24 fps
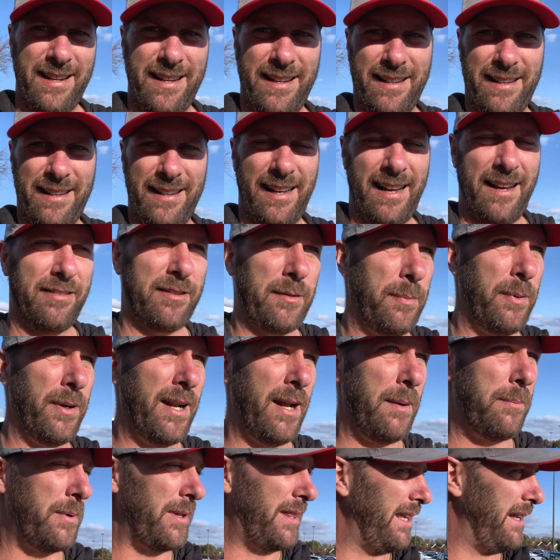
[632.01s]
you'll have to put
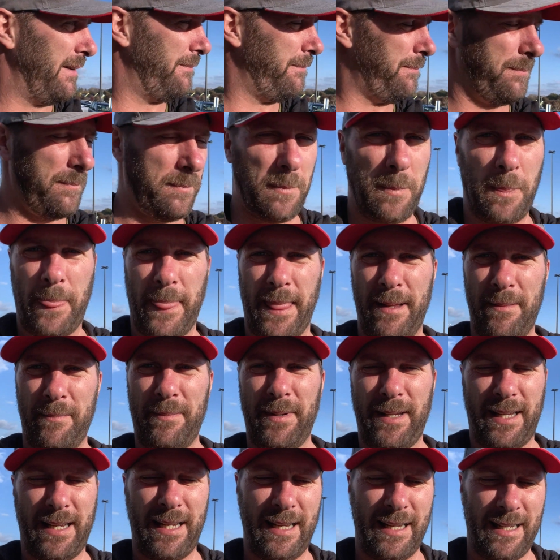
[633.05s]
up with it,
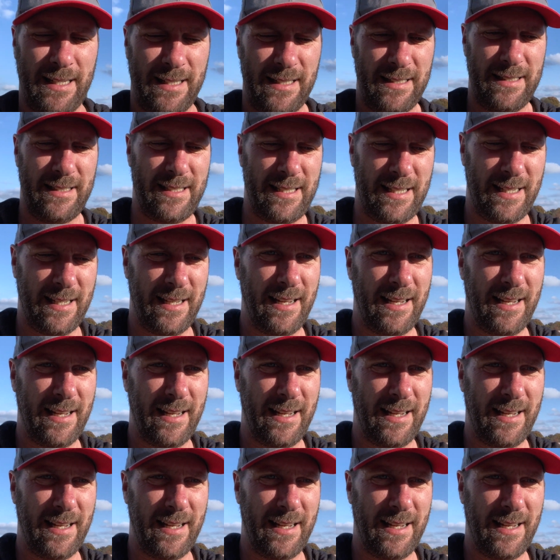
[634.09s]
because